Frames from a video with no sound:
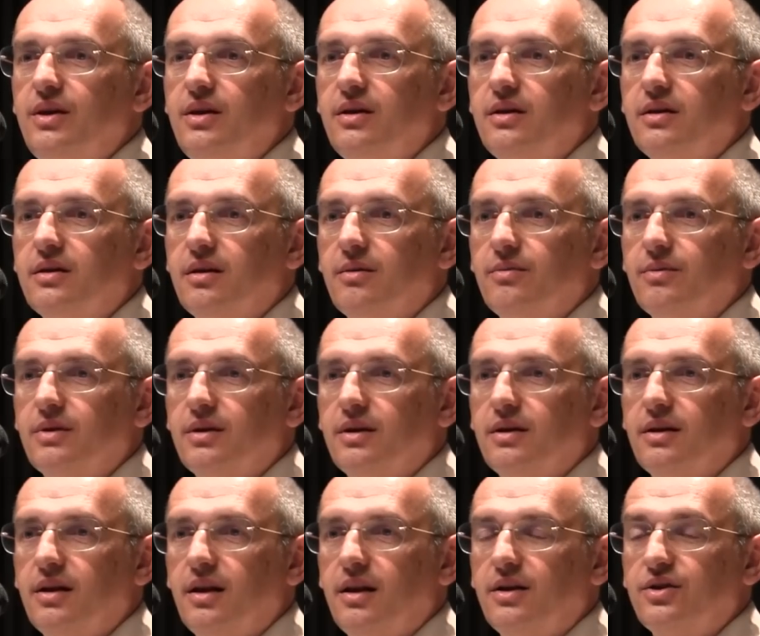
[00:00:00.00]
feeling
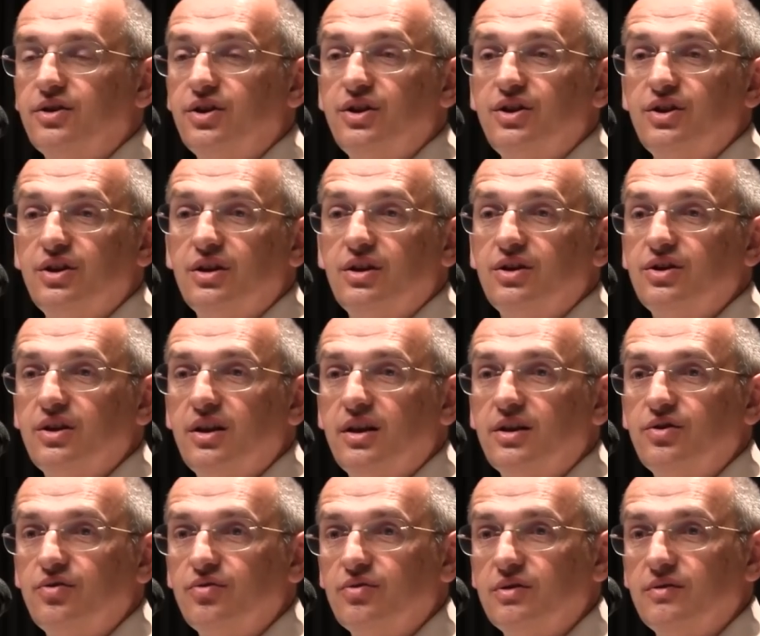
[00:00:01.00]
of a woman.
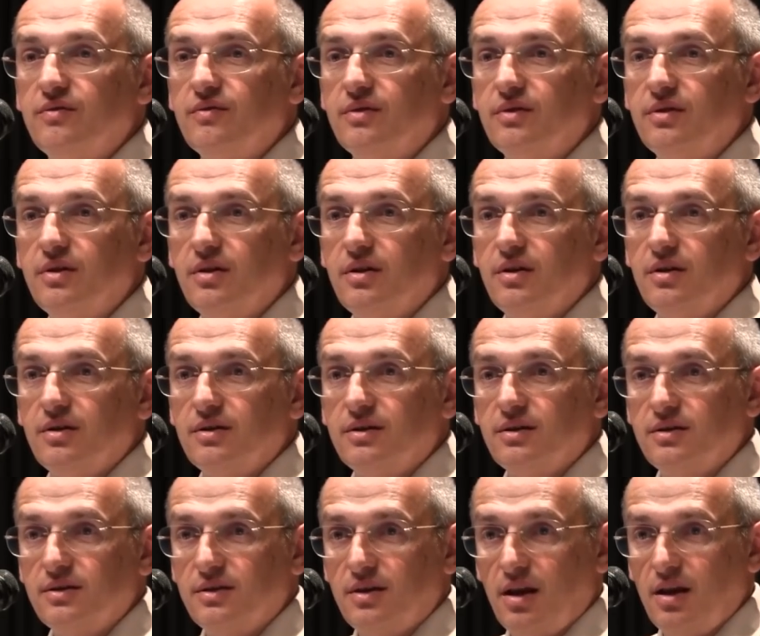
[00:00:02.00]
And the
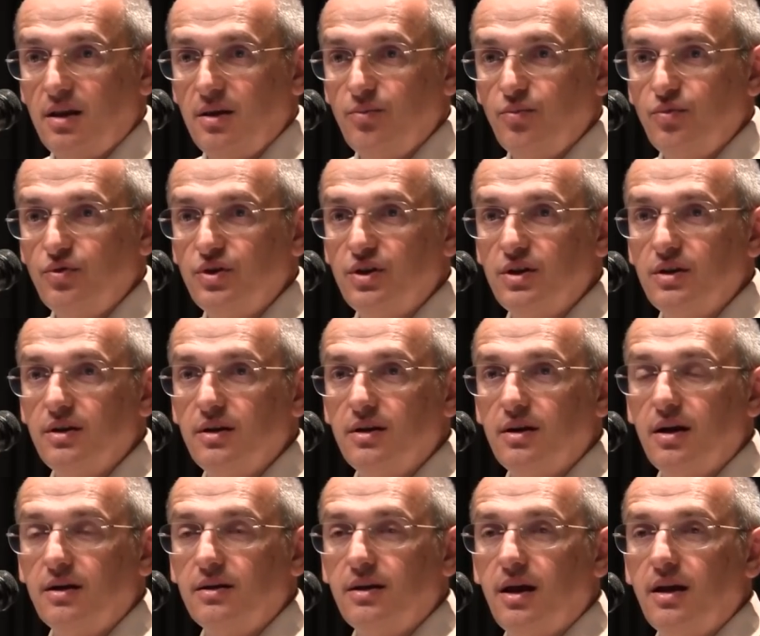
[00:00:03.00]
woman, she
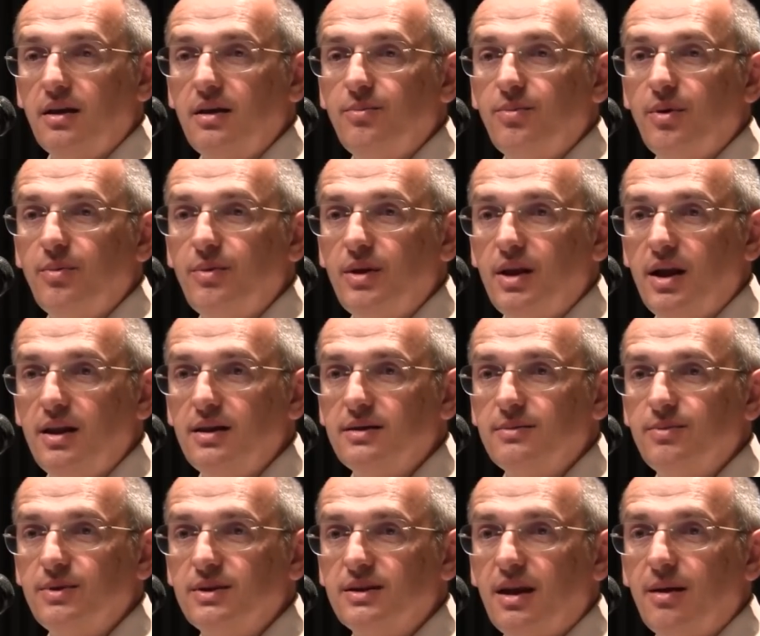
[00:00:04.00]
started to feel
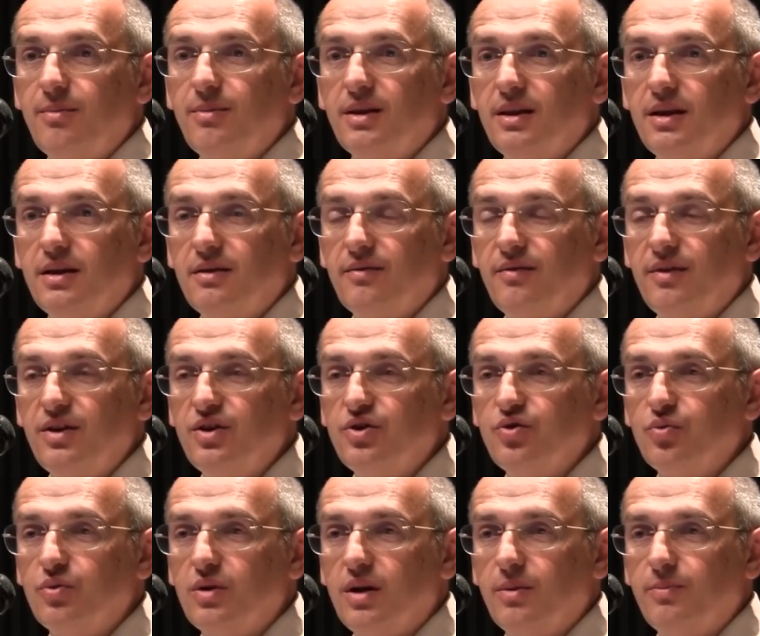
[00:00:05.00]
this
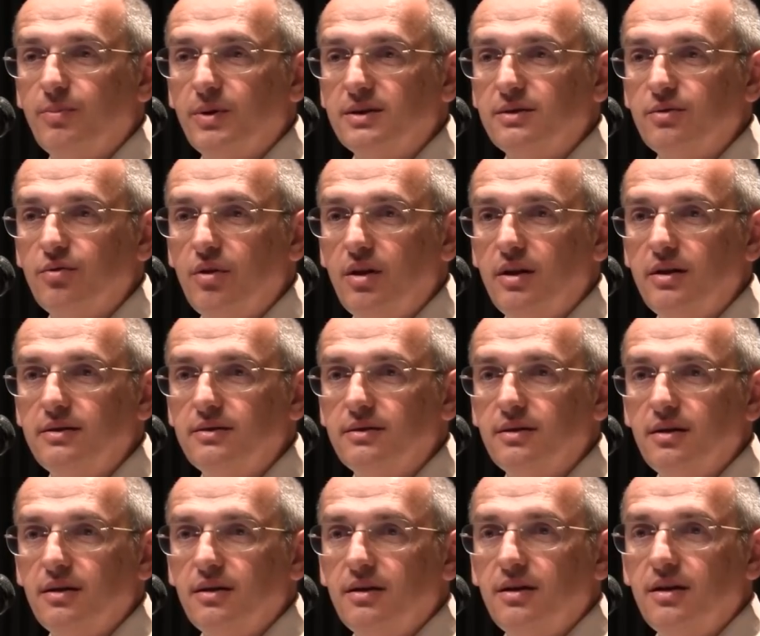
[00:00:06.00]
condition
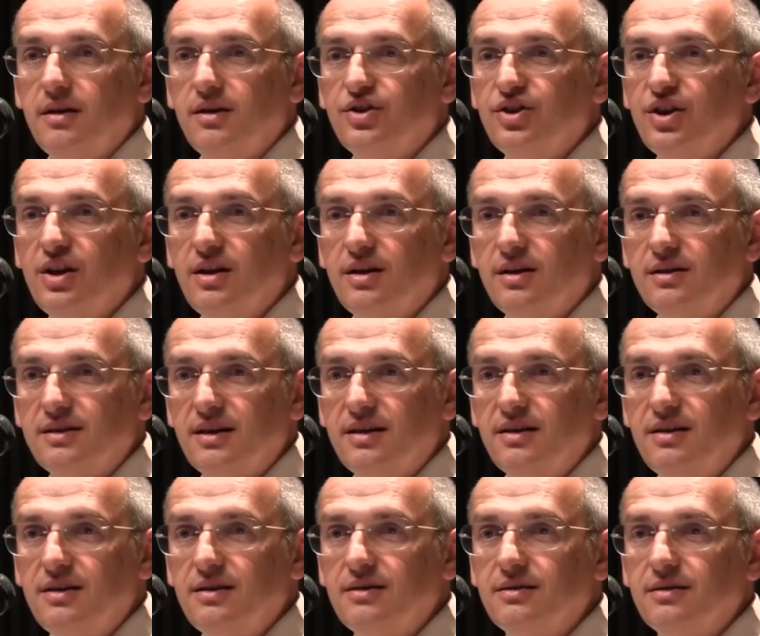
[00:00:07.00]
of the
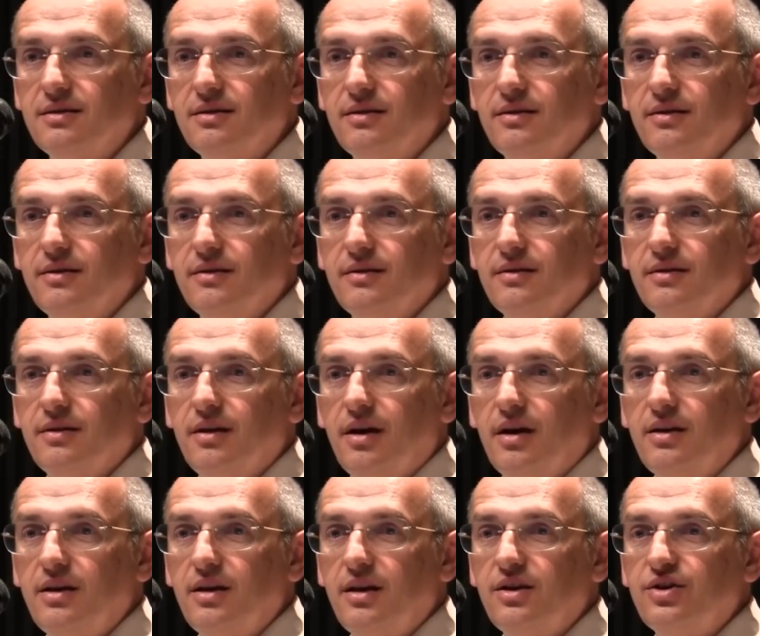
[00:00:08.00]
man.
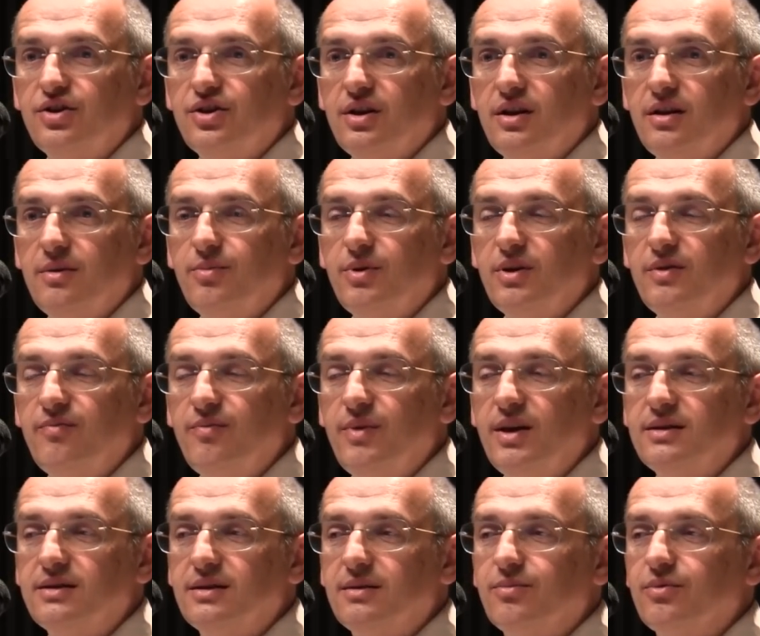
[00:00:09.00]
Right before
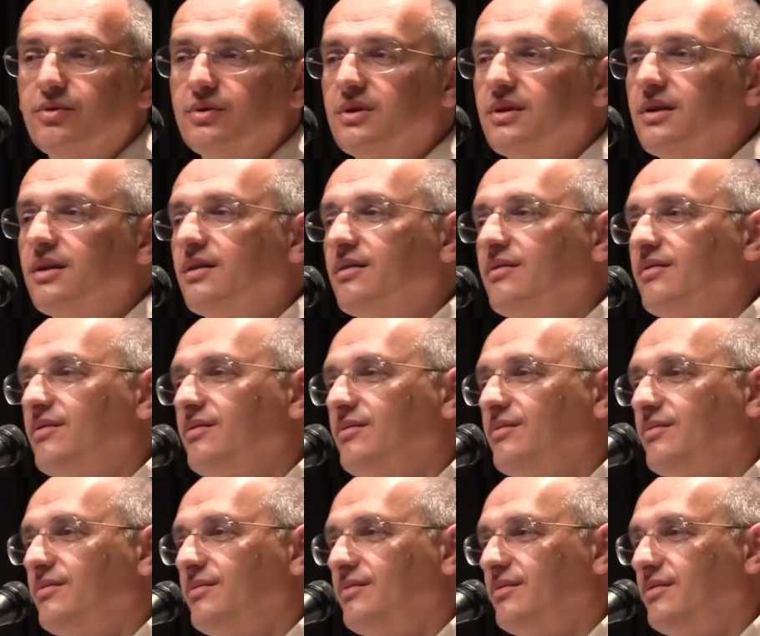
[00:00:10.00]
that, they had a
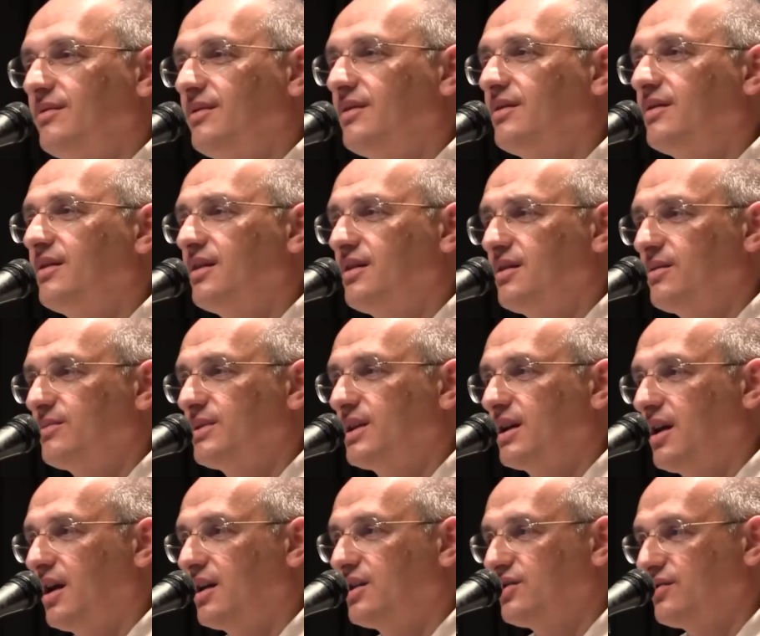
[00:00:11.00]
terrible
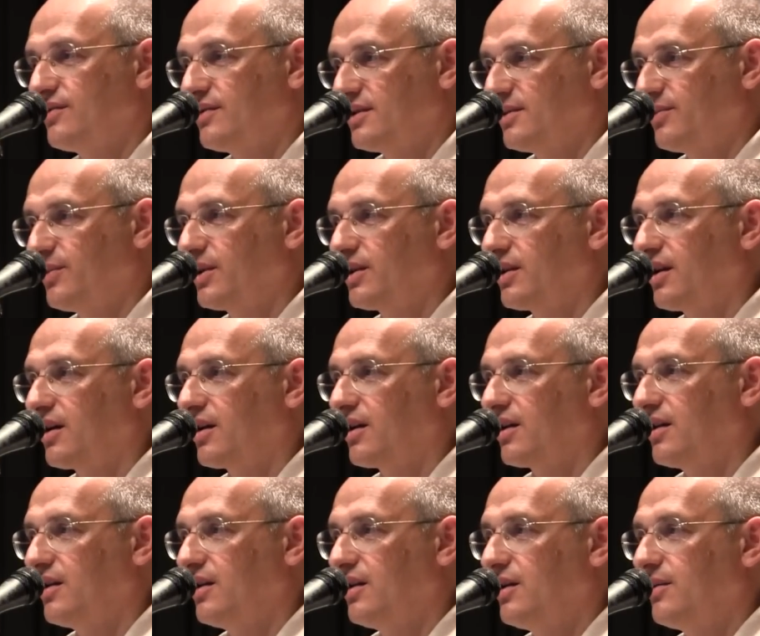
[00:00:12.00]
argument and they
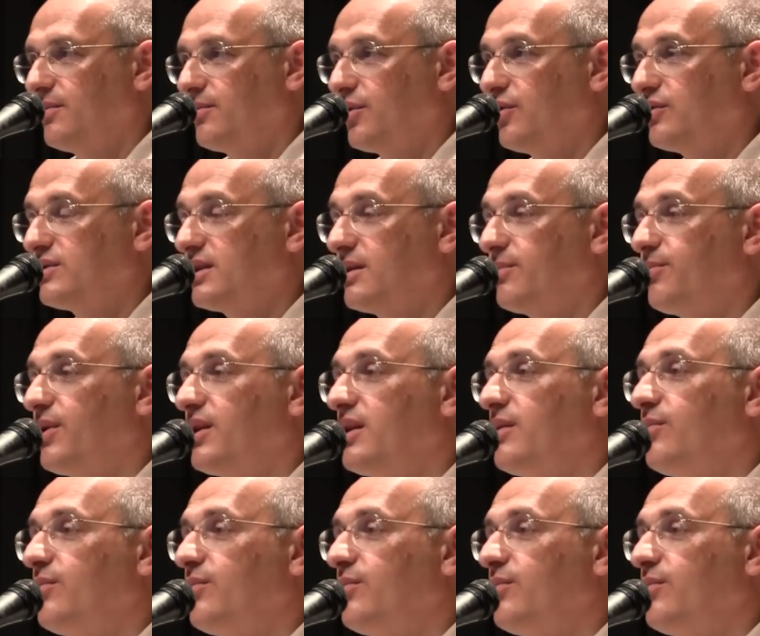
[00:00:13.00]
decided to part.